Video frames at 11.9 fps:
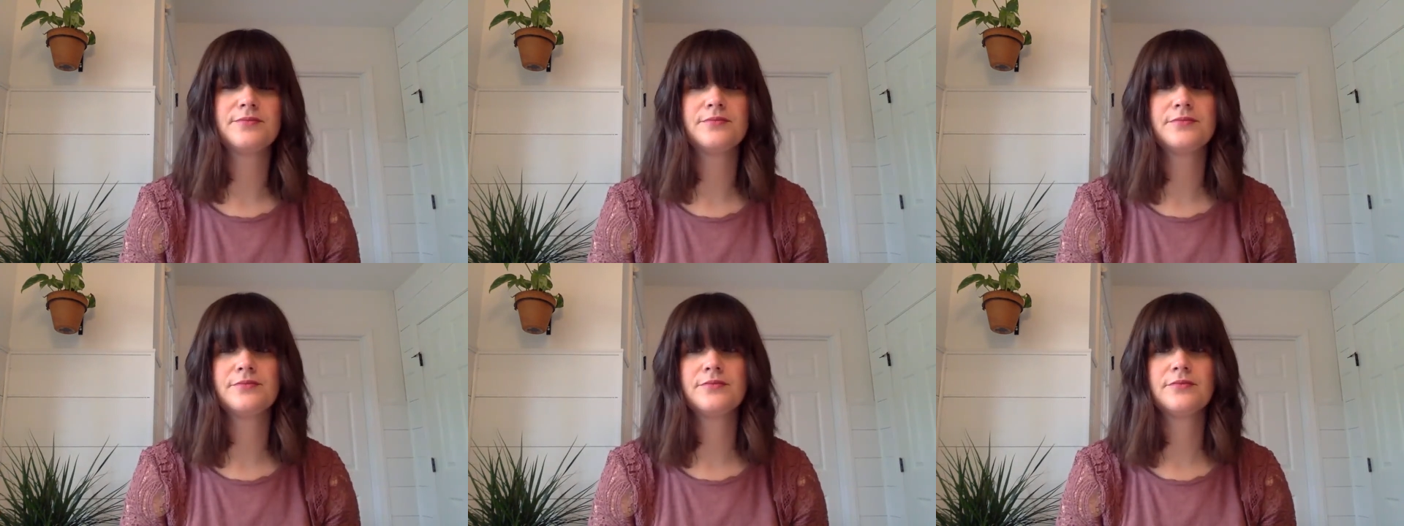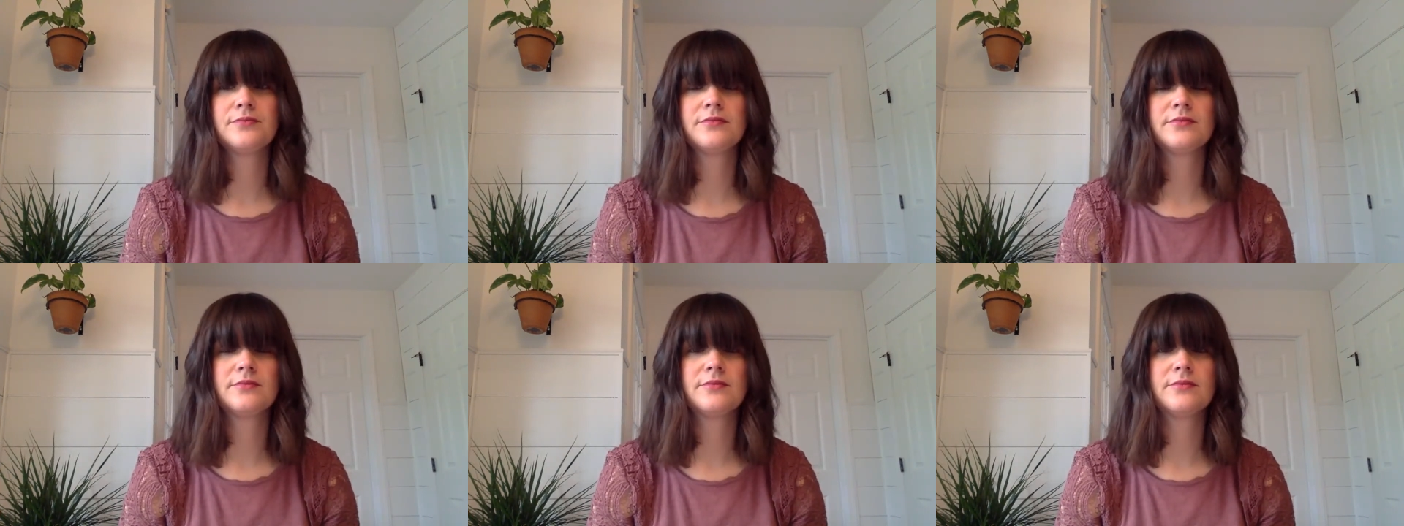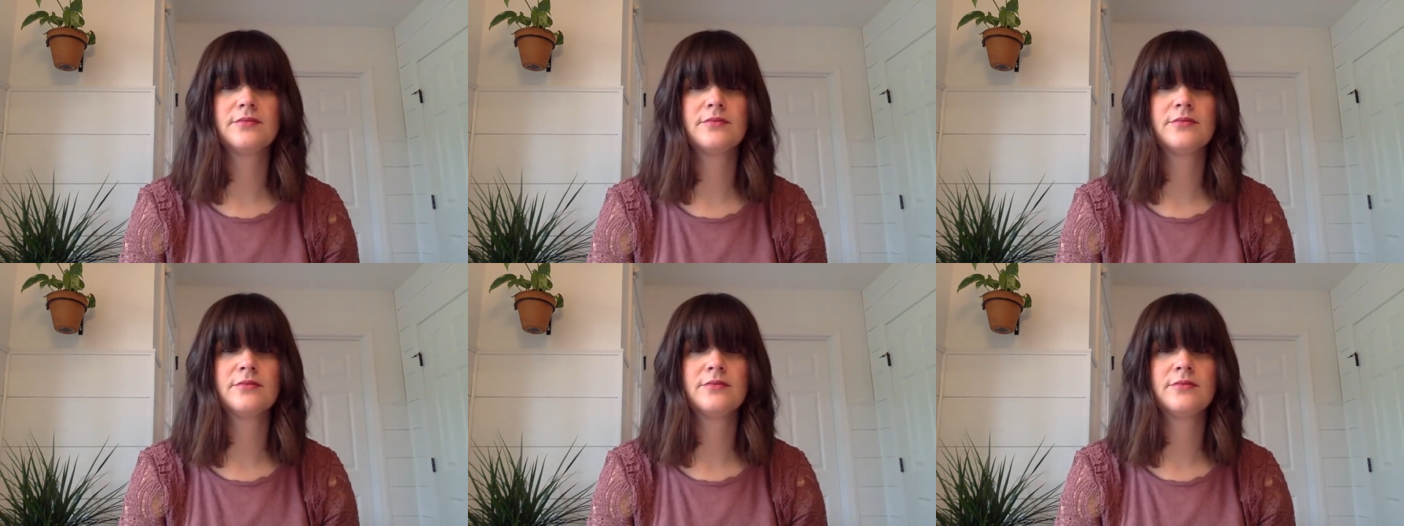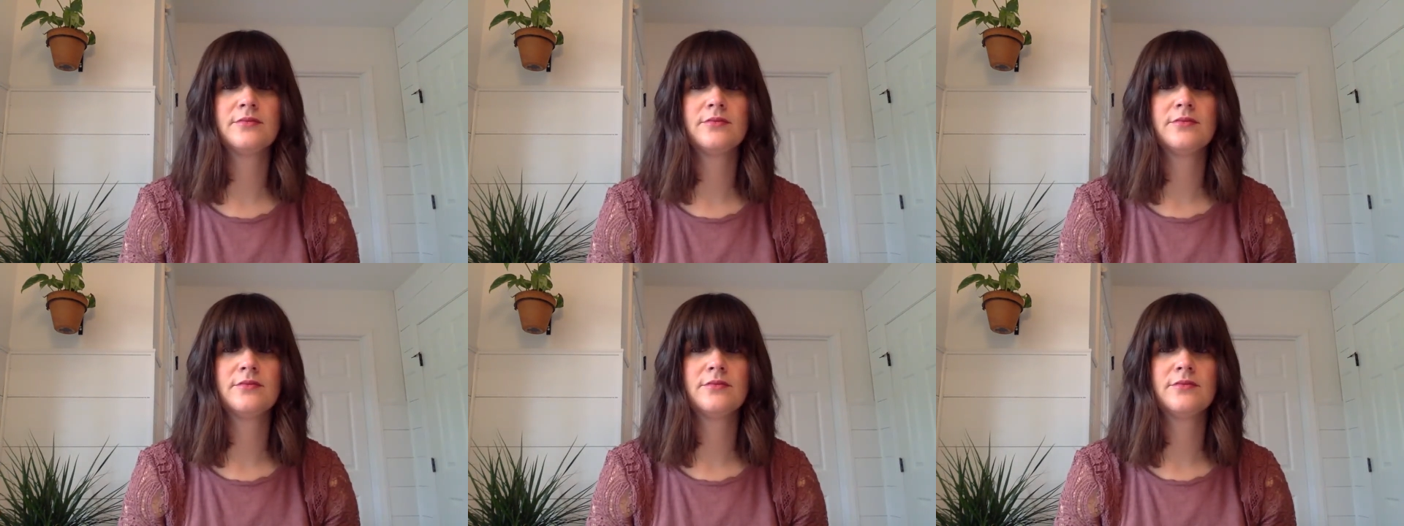
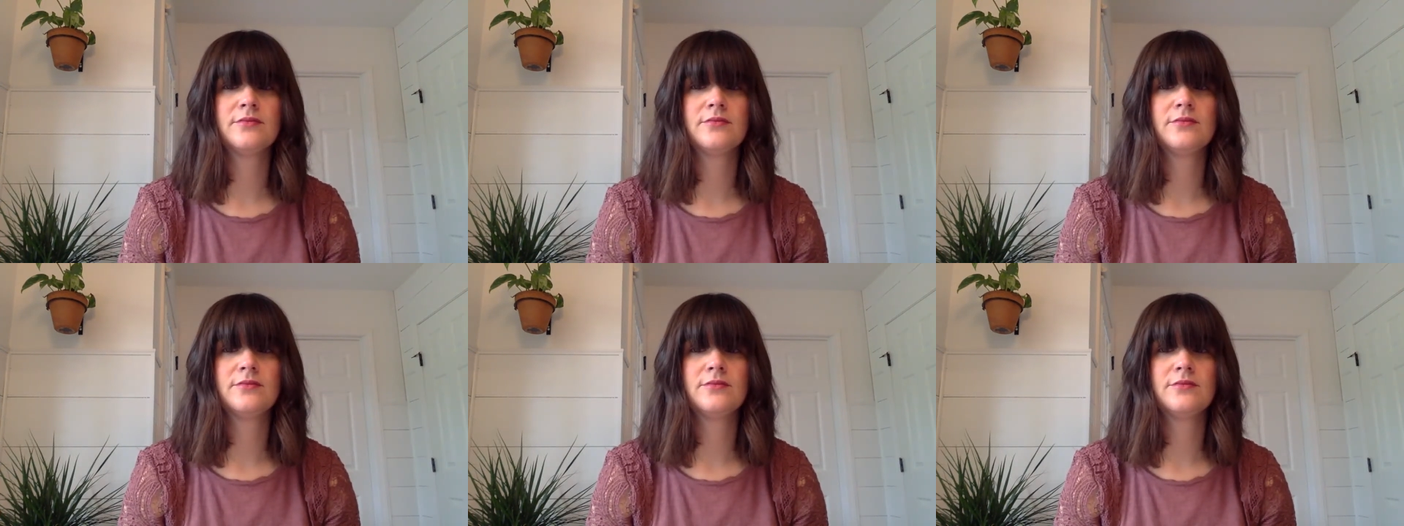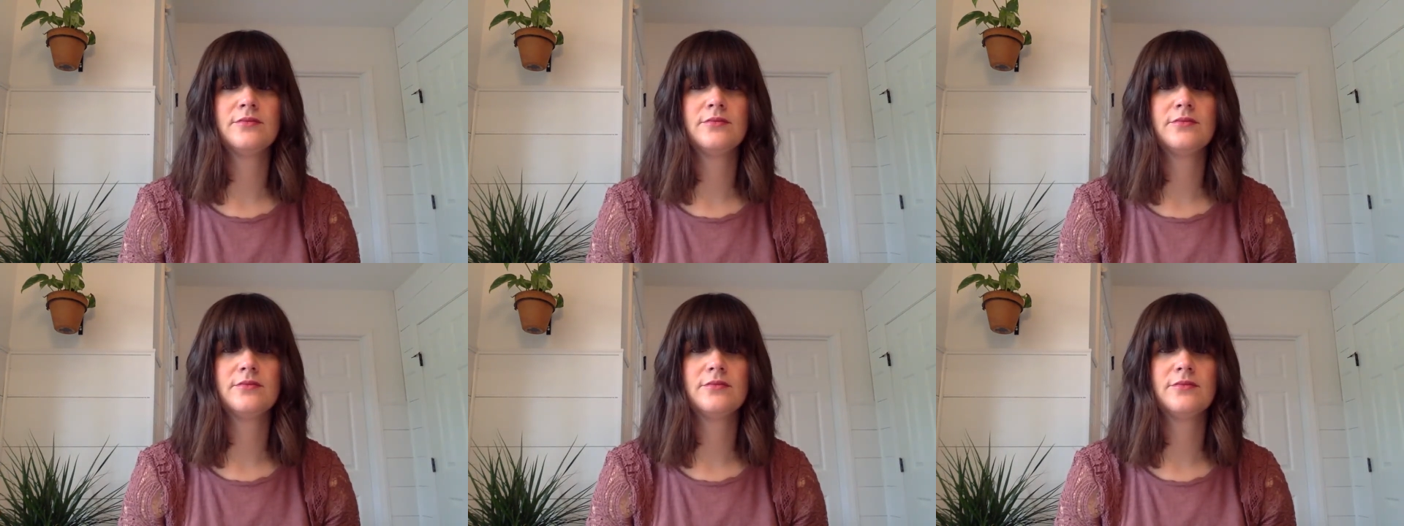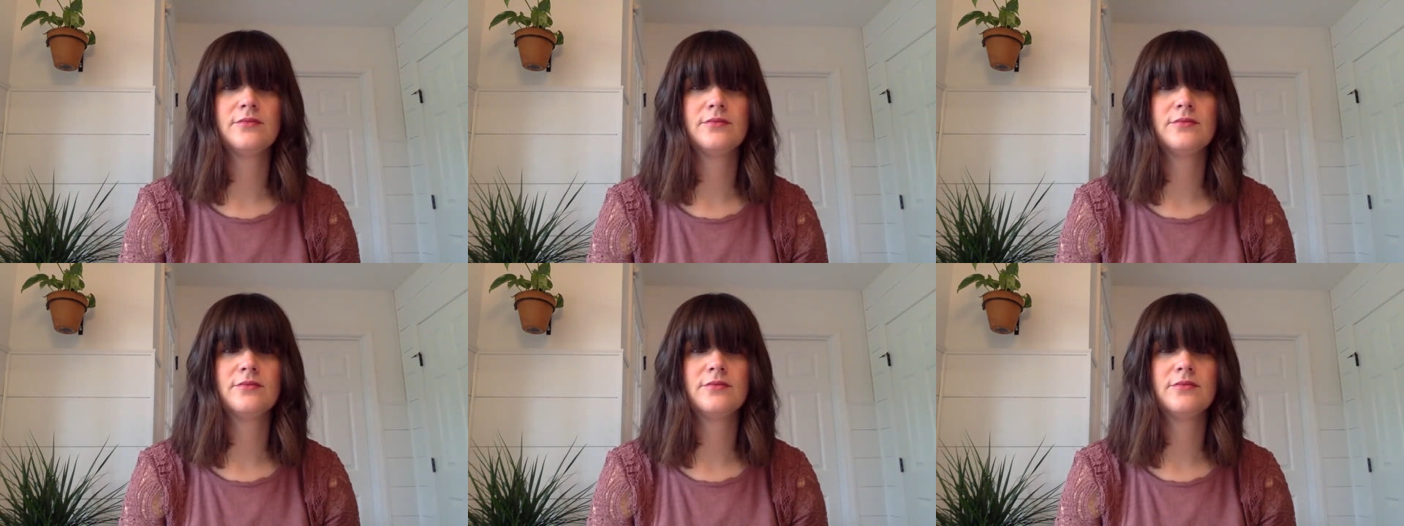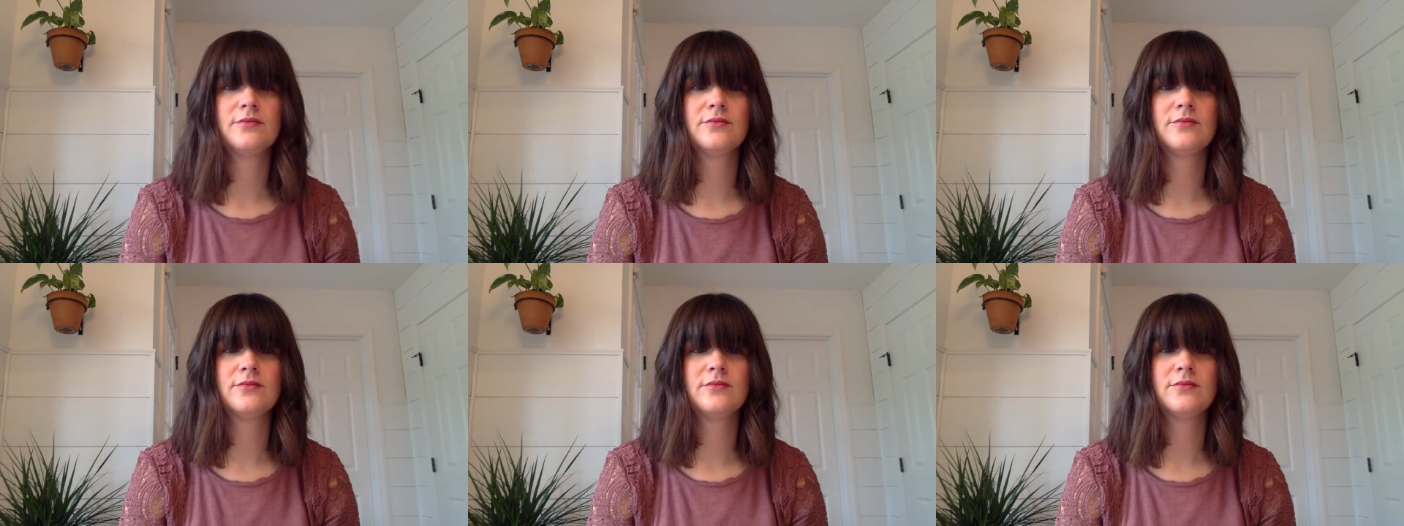
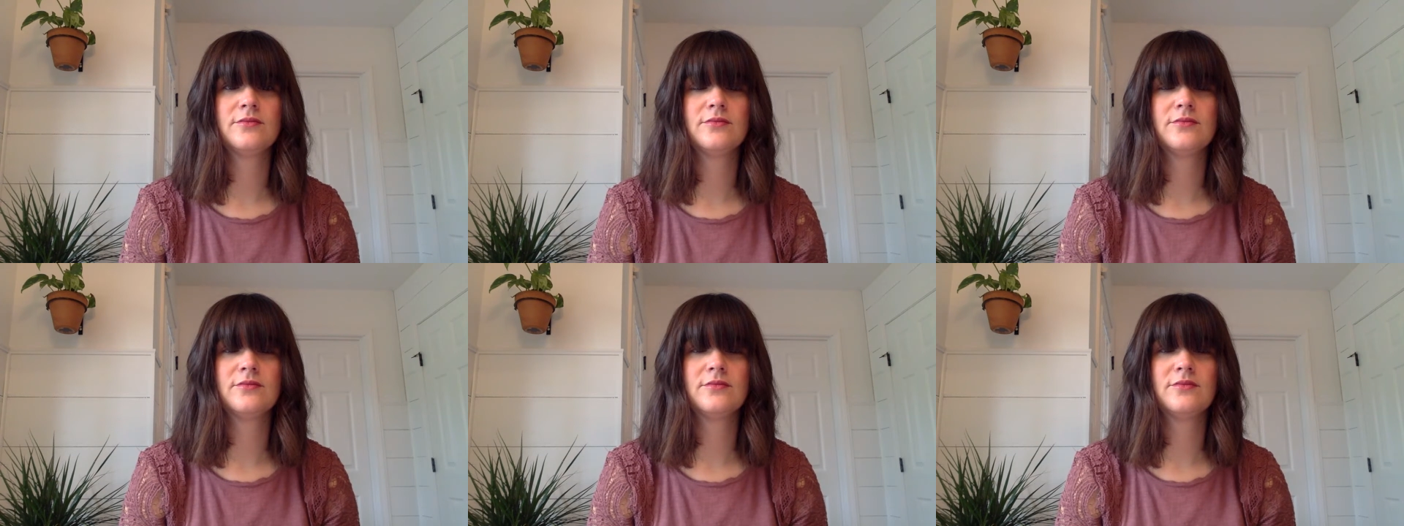(no one is talking)